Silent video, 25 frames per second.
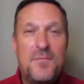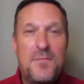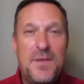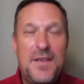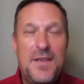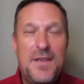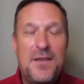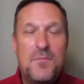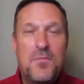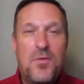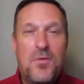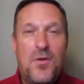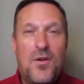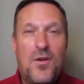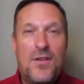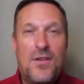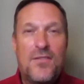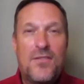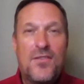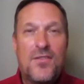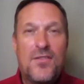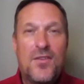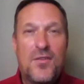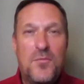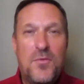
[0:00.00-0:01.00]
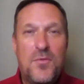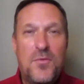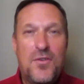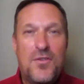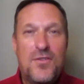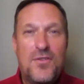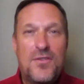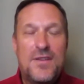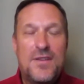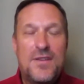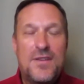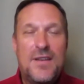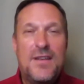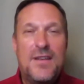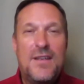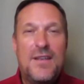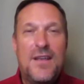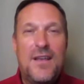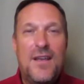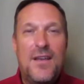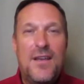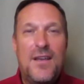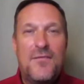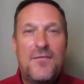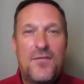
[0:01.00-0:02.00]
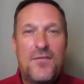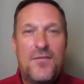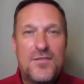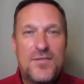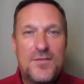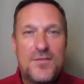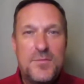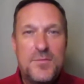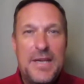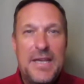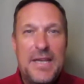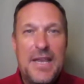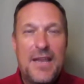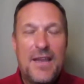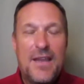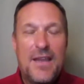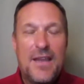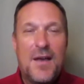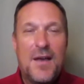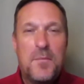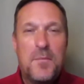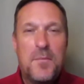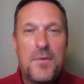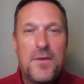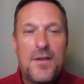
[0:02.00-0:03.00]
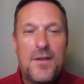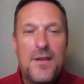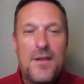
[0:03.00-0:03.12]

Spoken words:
being part of the community, for speaking up.